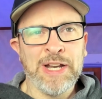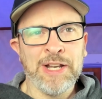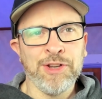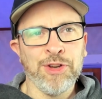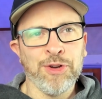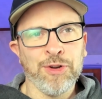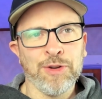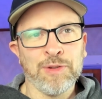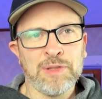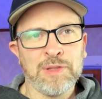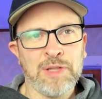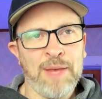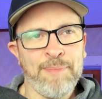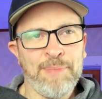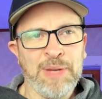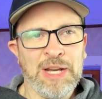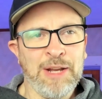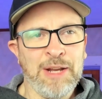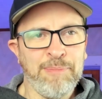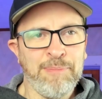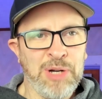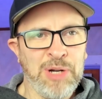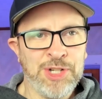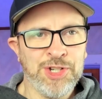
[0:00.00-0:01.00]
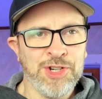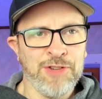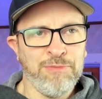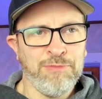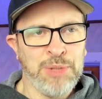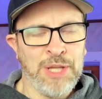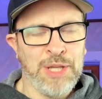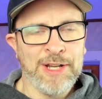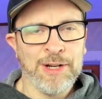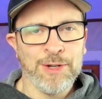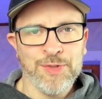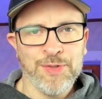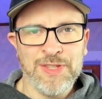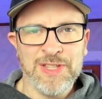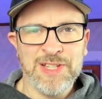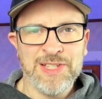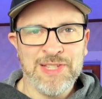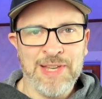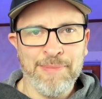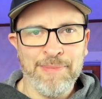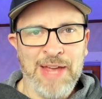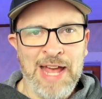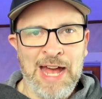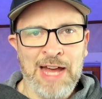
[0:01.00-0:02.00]
you're lumping a bunch of players in the
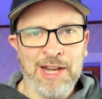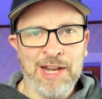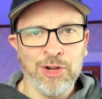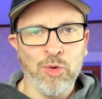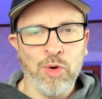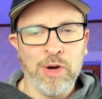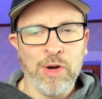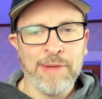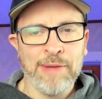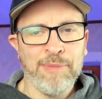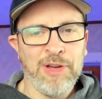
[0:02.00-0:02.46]
same category.